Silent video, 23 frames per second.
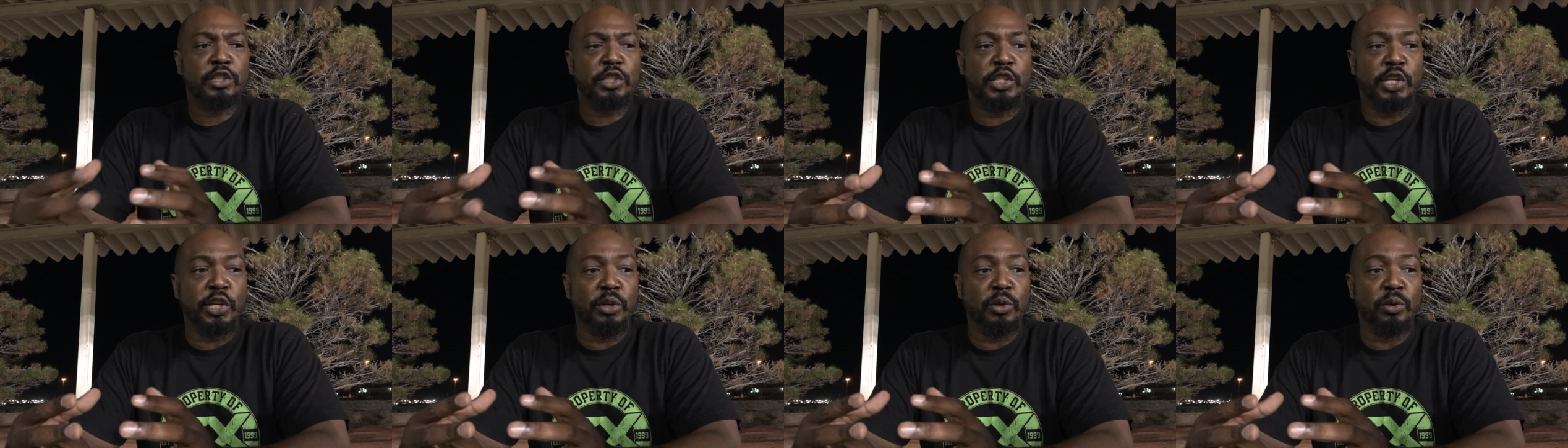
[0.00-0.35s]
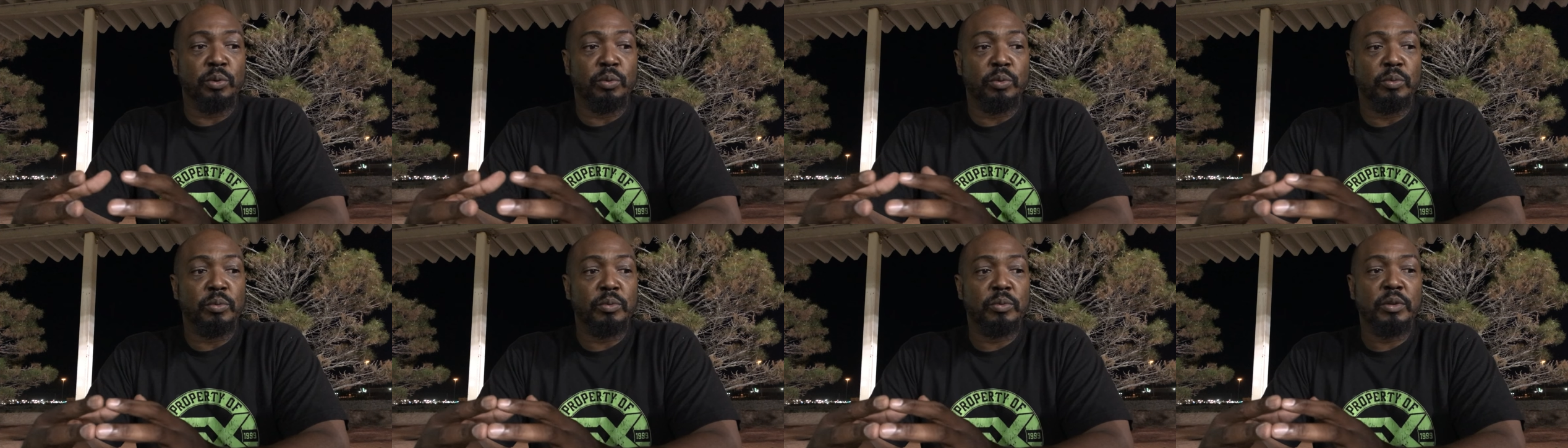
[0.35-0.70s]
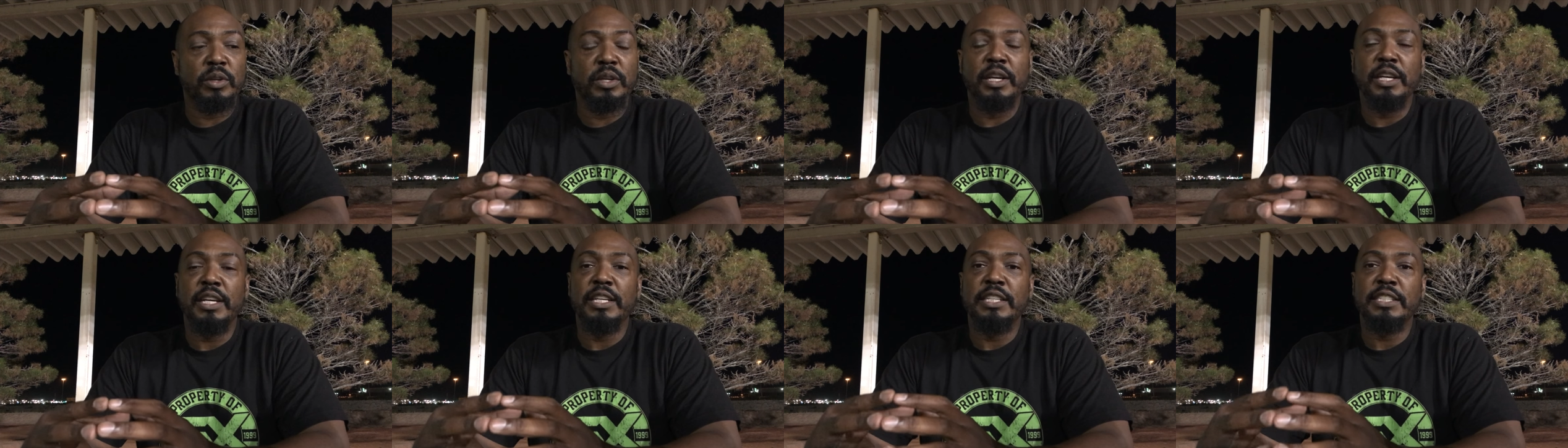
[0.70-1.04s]
Two,
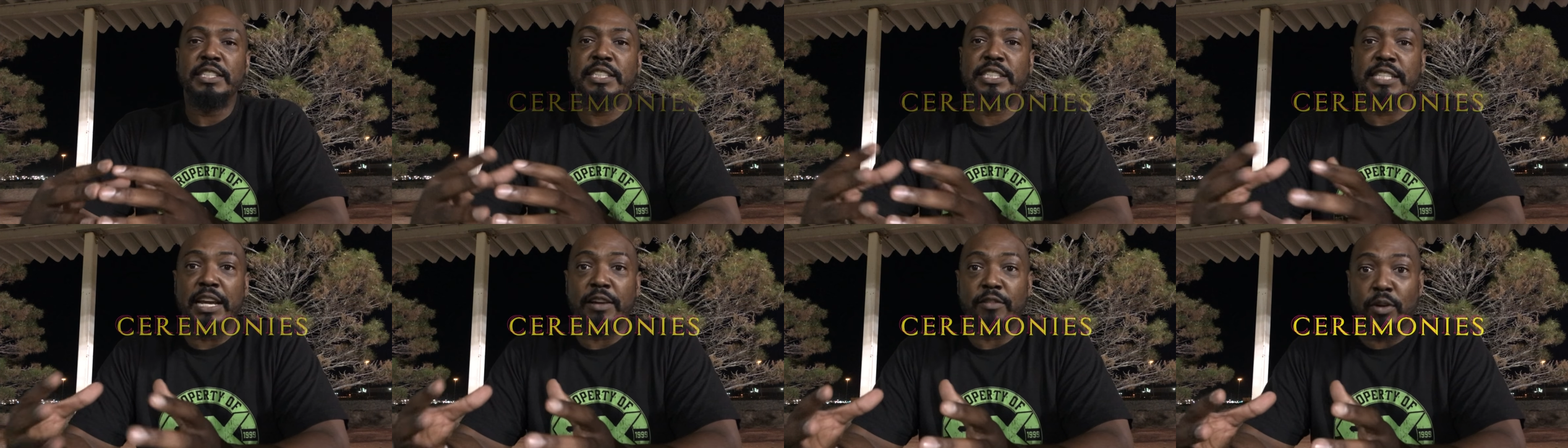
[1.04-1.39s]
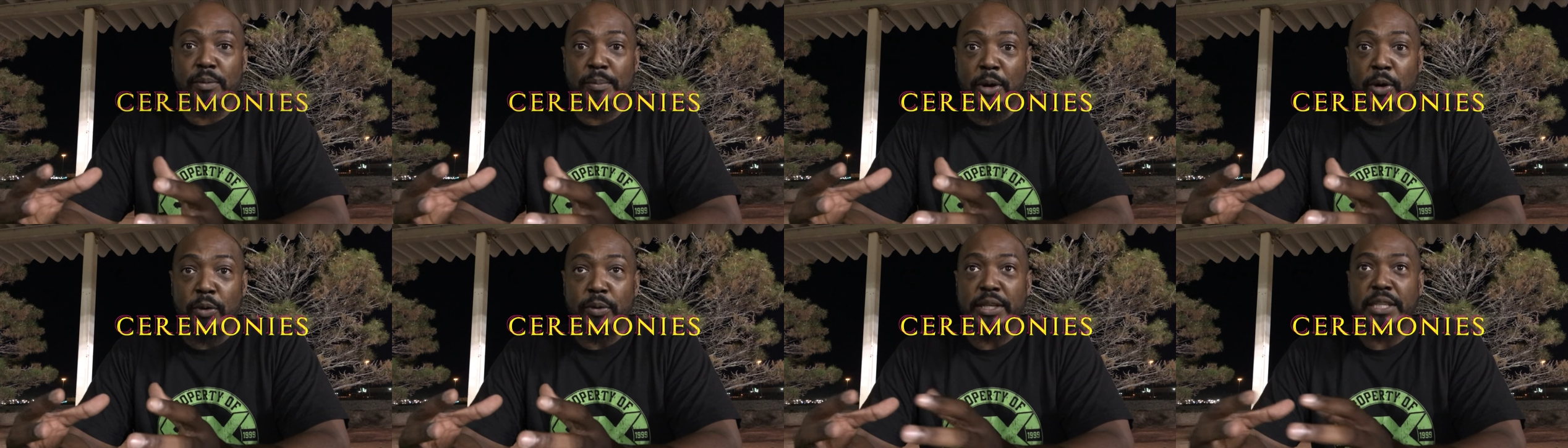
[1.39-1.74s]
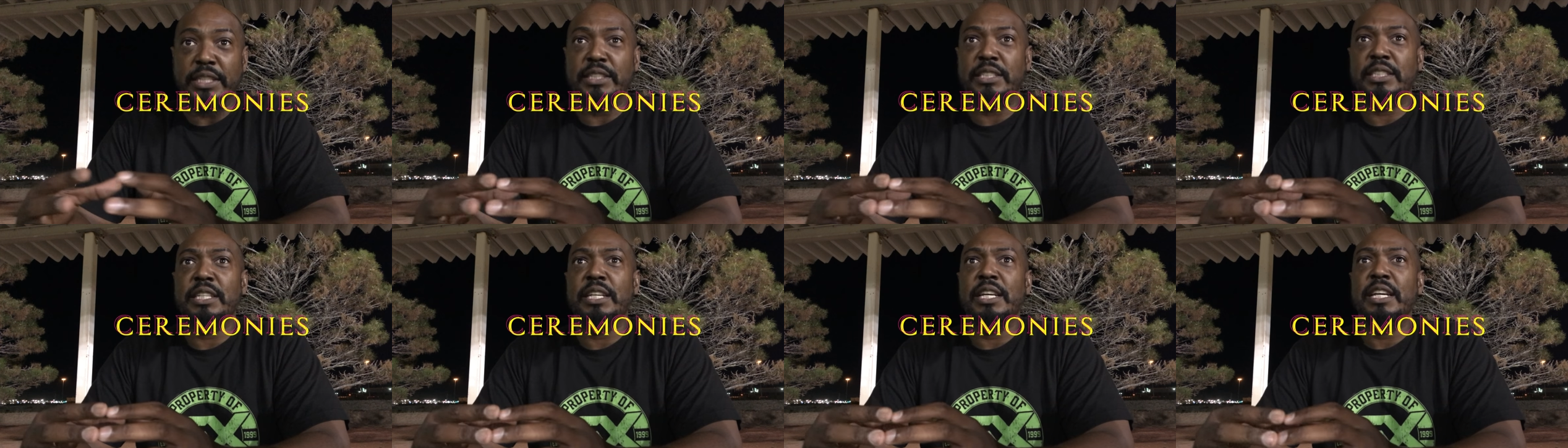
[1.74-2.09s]

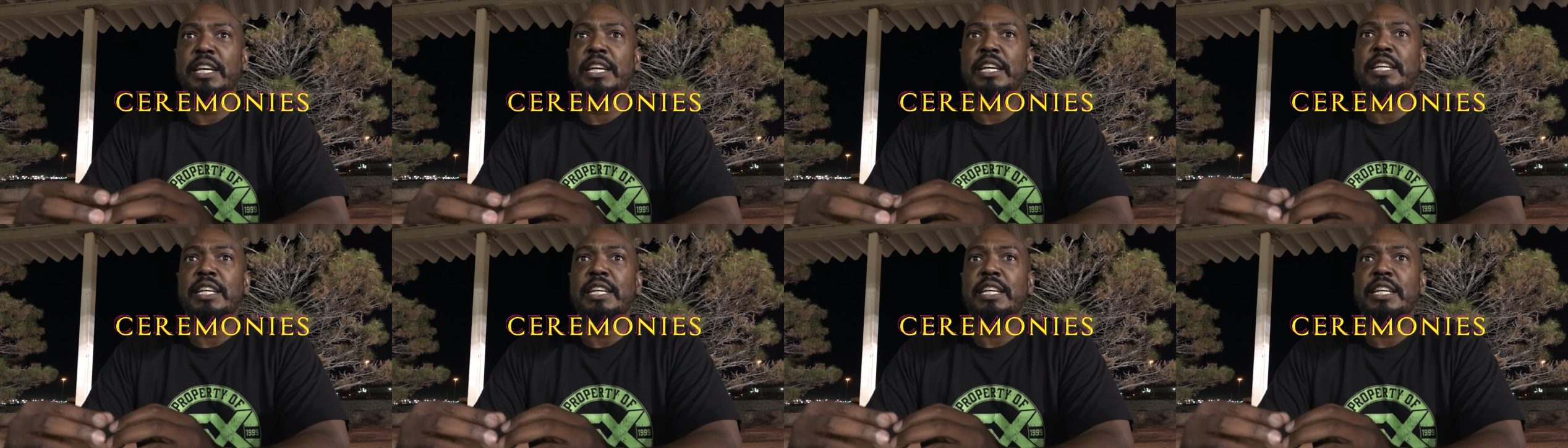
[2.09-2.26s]
ceremonies.